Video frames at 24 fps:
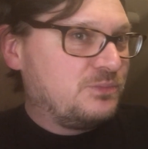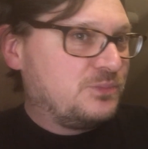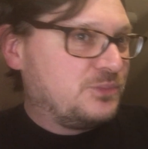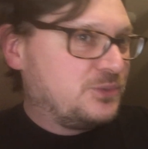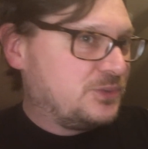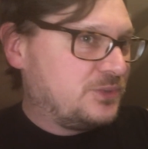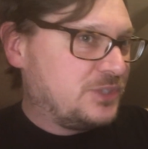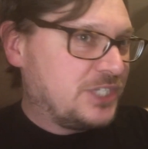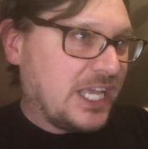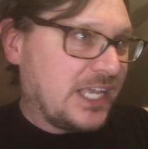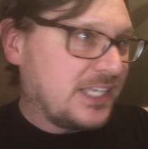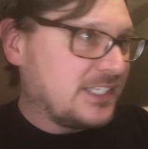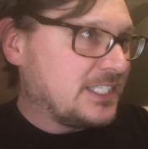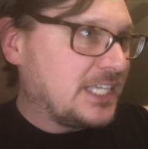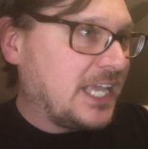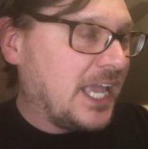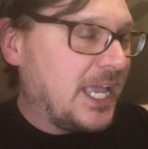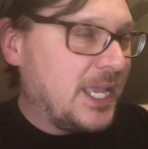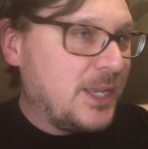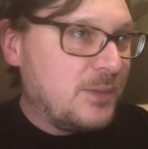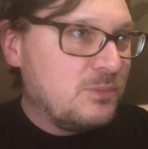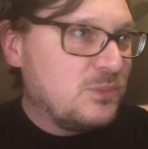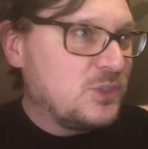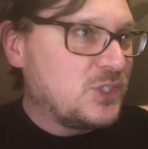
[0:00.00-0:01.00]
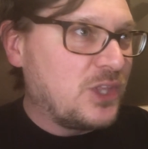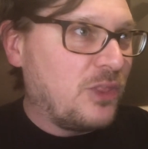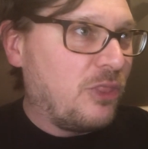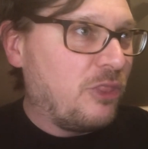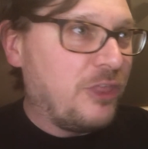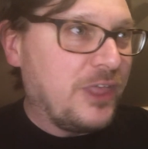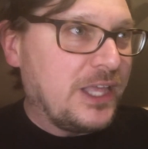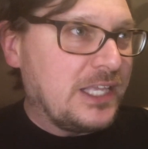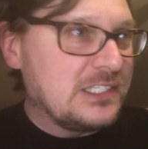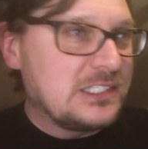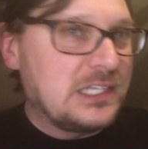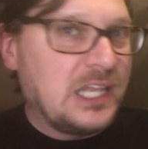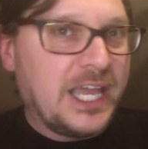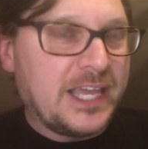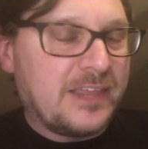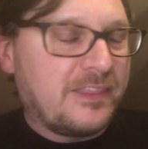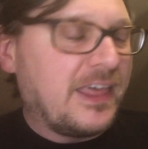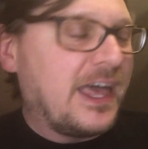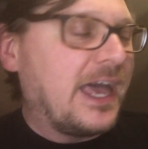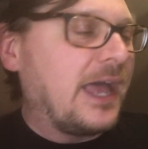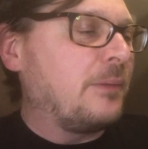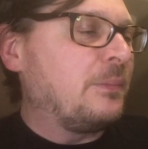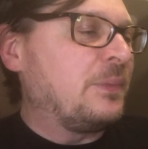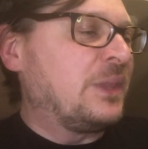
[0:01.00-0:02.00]
sex games and things like
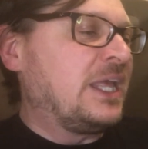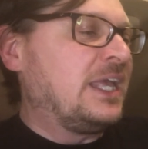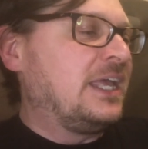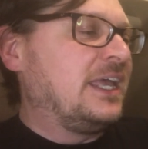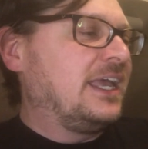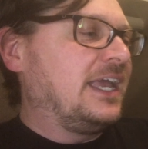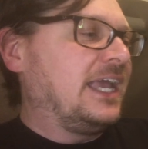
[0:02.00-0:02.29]
that.